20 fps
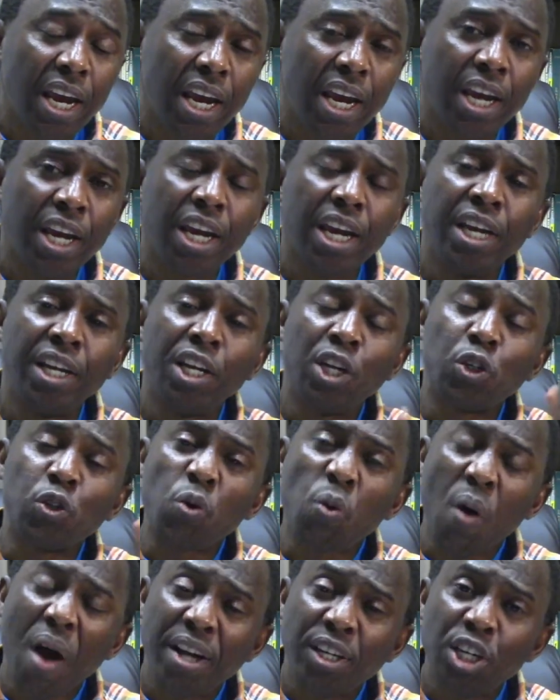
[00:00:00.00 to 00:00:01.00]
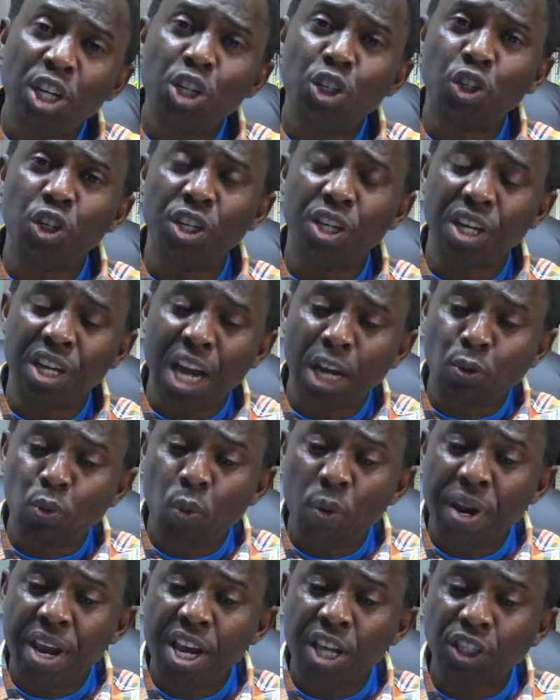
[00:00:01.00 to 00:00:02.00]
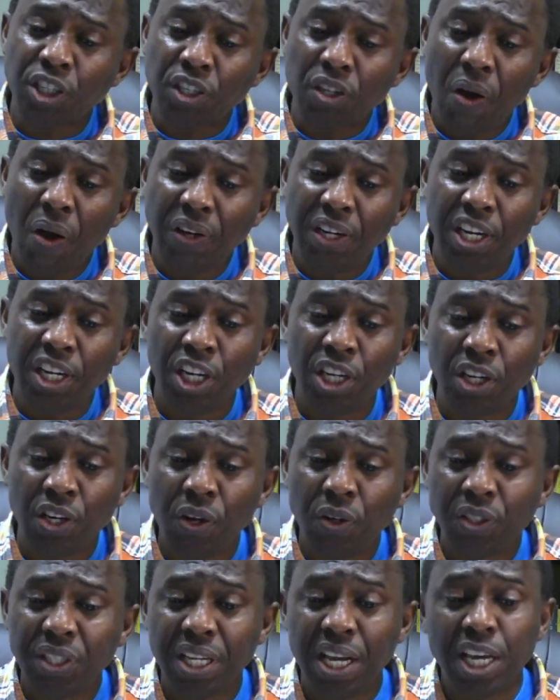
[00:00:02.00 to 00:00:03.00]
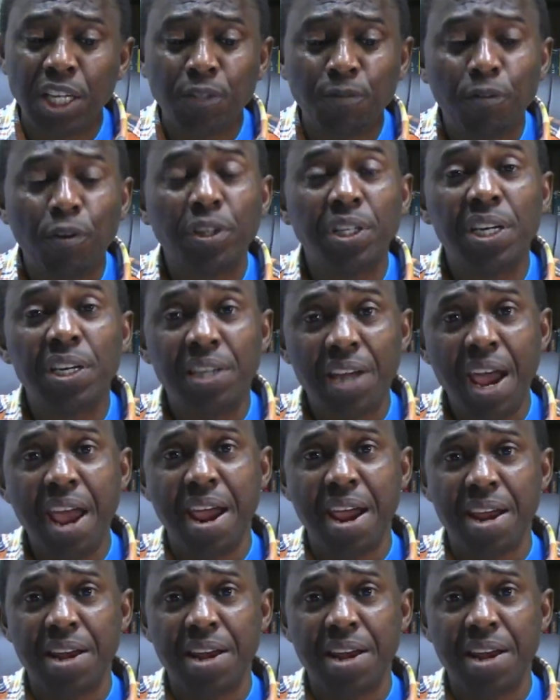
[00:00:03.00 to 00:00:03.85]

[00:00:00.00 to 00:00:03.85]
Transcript: in the tradition that we are studying in those days for the dead.